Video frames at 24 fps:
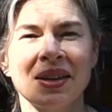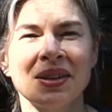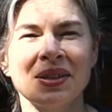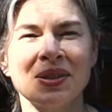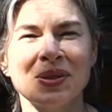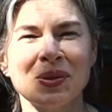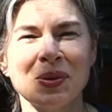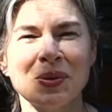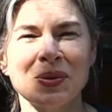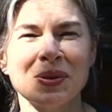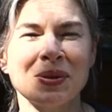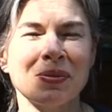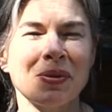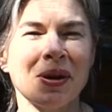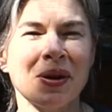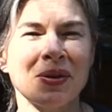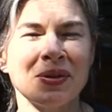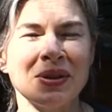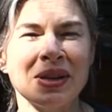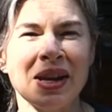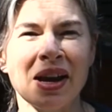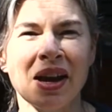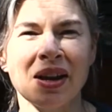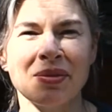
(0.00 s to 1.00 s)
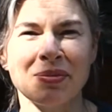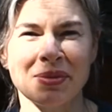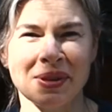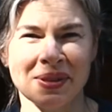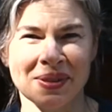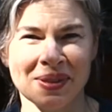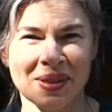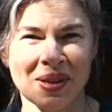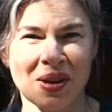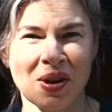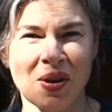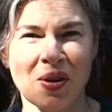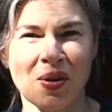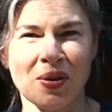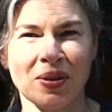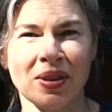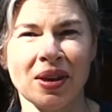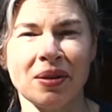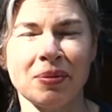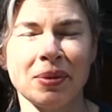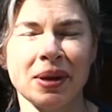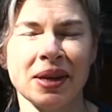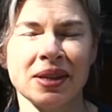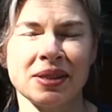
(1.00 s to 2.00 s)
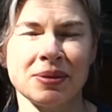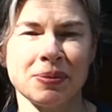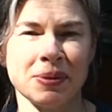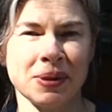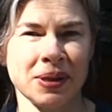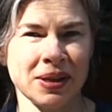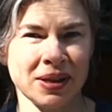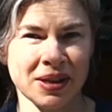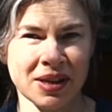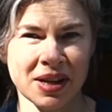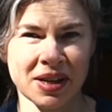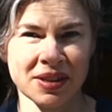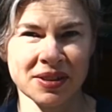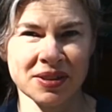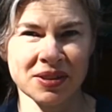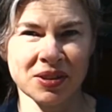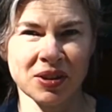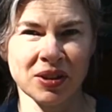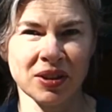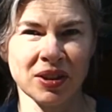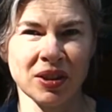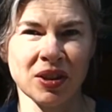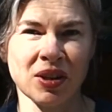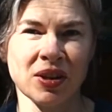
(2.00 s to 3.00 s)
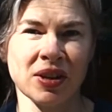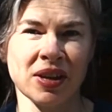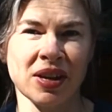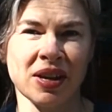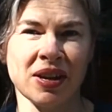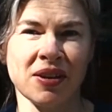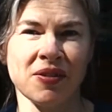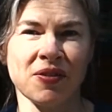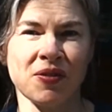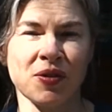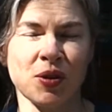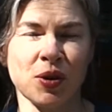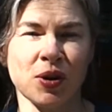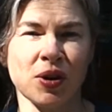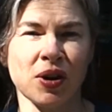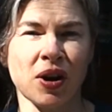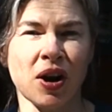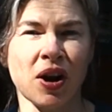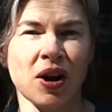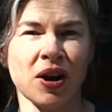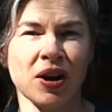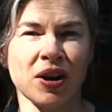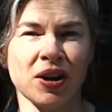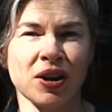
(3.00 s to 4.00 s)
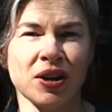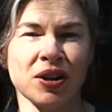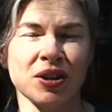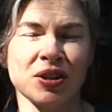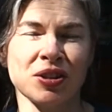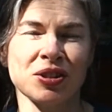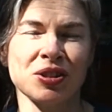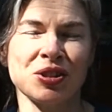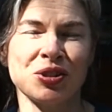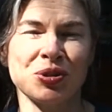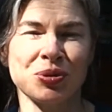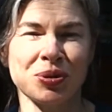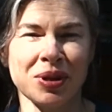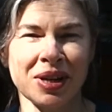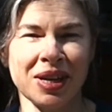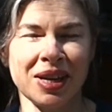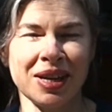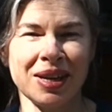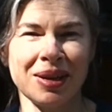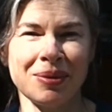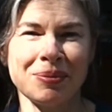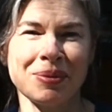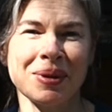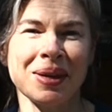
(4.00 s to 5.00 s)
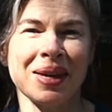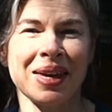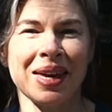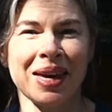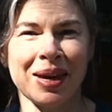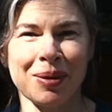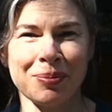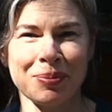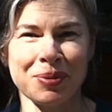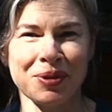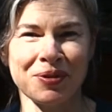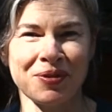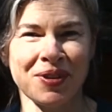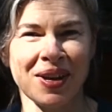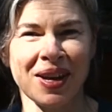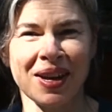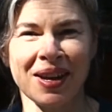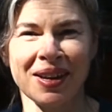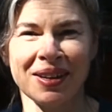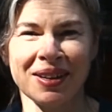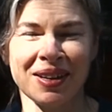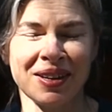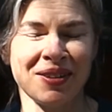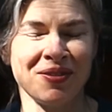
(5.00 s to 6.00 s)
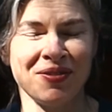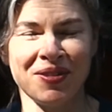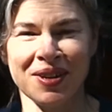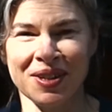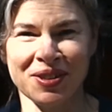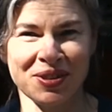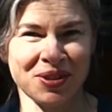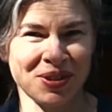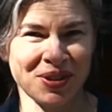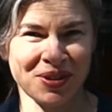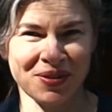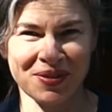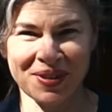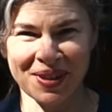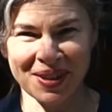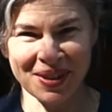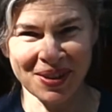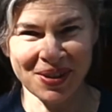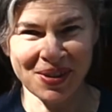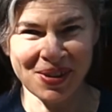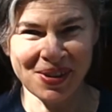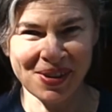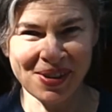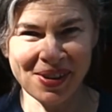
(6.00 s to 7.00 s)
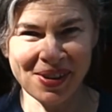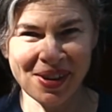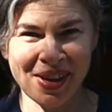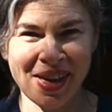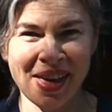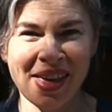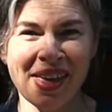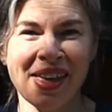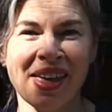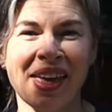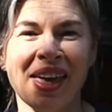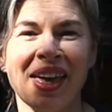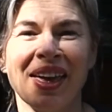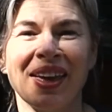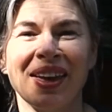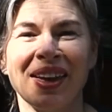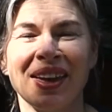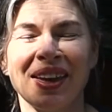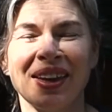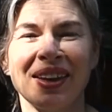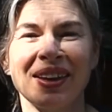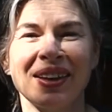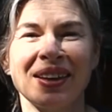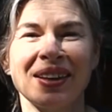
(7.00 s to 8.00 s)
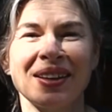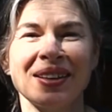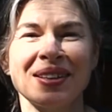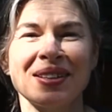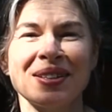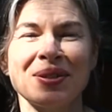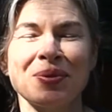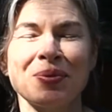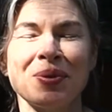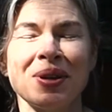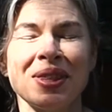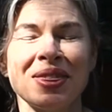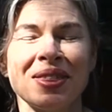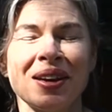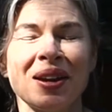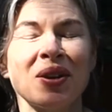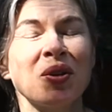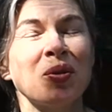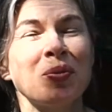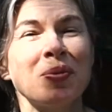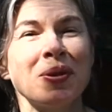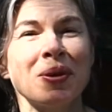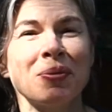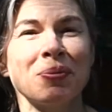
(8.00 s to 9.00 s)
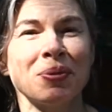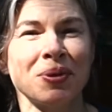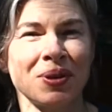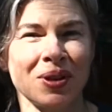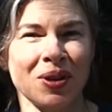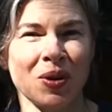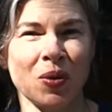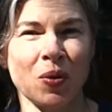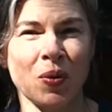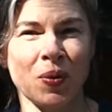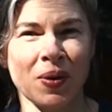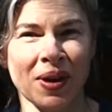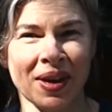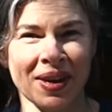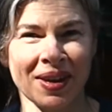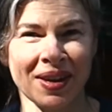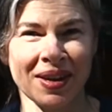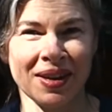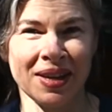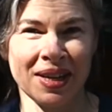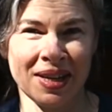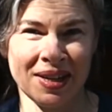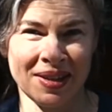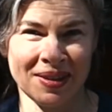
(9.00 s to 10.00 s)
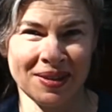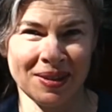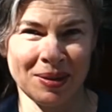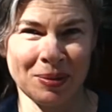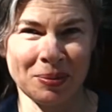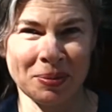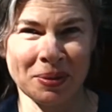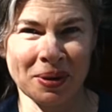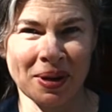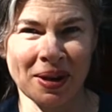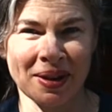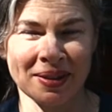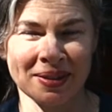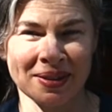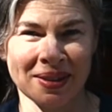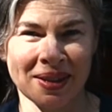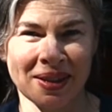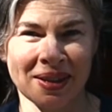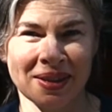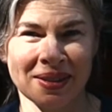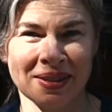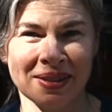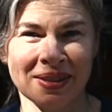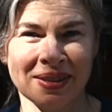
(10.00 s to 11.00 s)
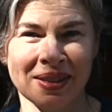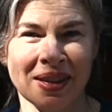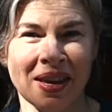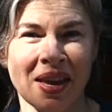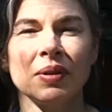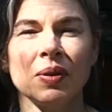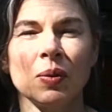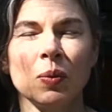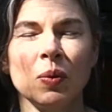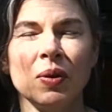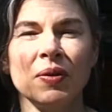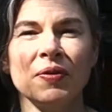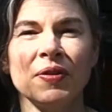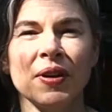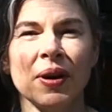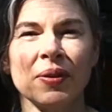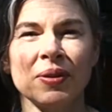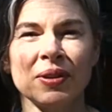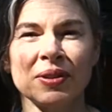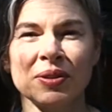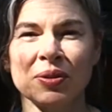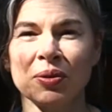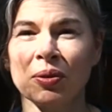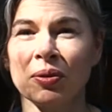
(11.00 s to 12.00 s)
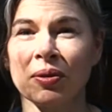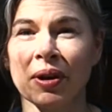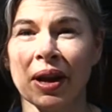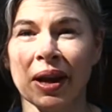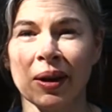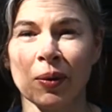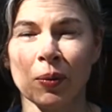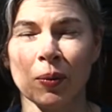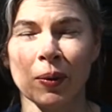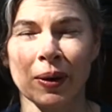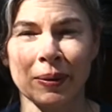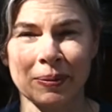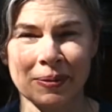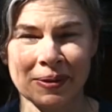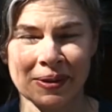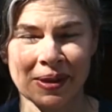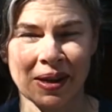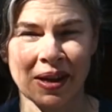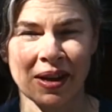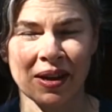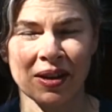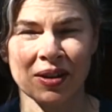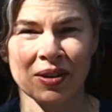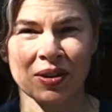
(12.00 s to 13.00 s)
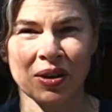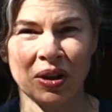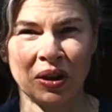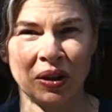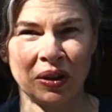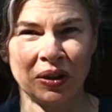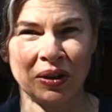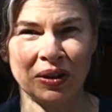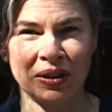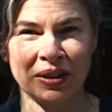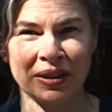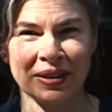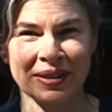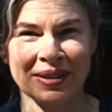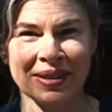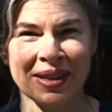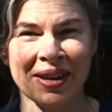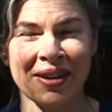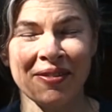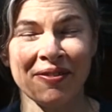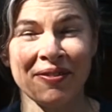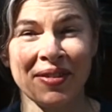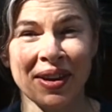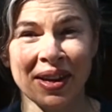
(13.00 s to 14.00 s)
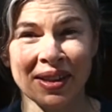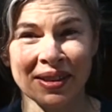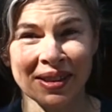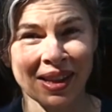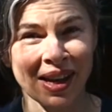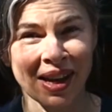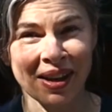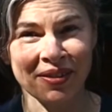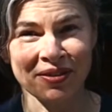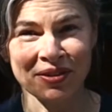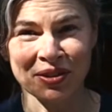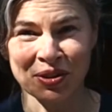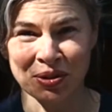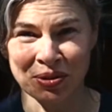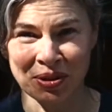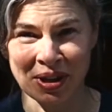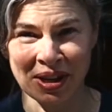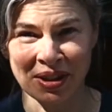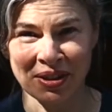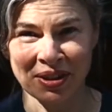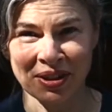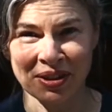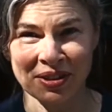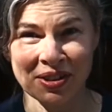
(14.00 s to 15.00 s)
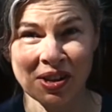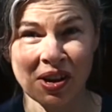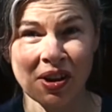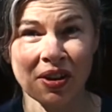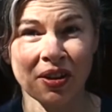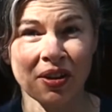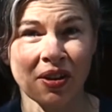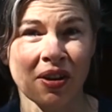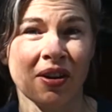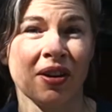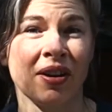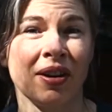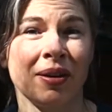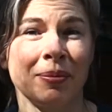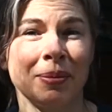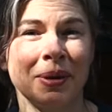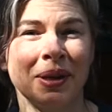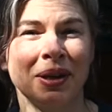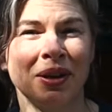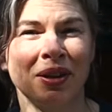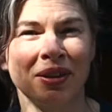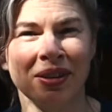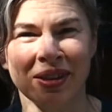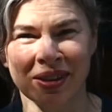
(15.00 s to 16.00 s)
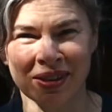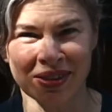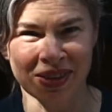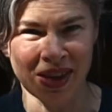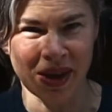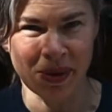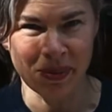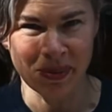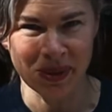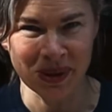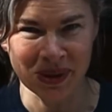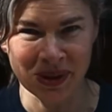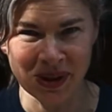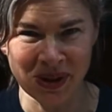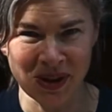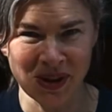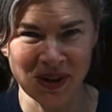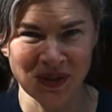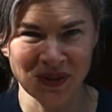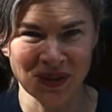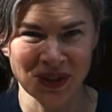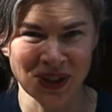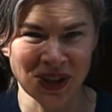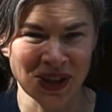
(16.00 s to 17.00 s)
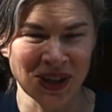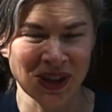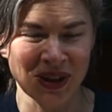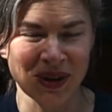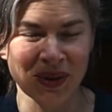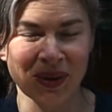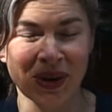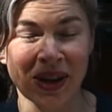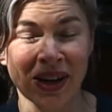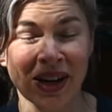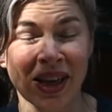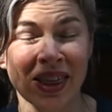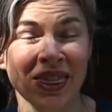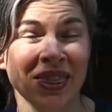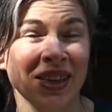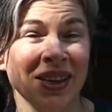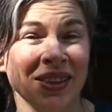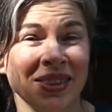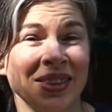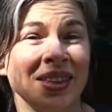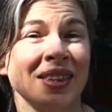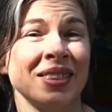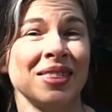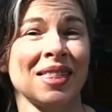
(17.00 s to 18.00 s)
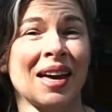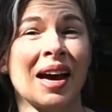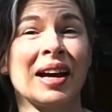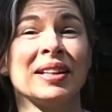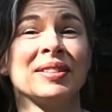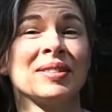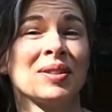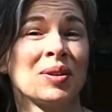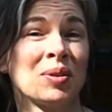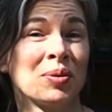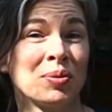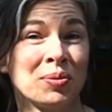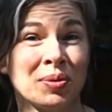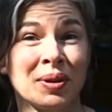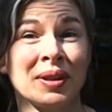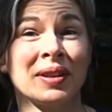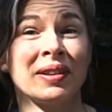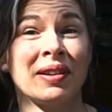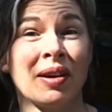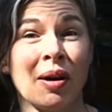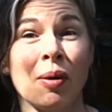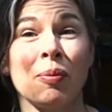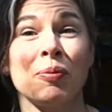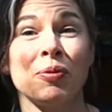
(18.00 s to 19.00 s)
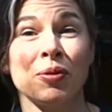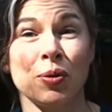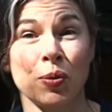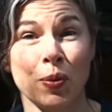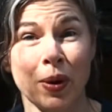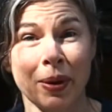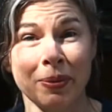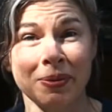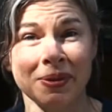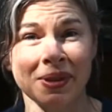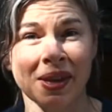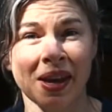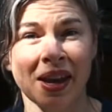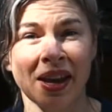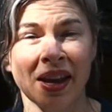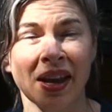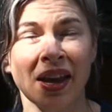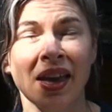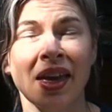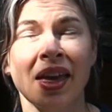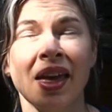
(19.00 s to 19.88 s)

So it was about 9 months ago that my husband and I started looking for our dream camper van adventure vehicle, and we thought it would be a pretty quick and easy process. We found this great website called vanlifetrader.com, and I'll link that below for you, and I think that that's a really helpful website.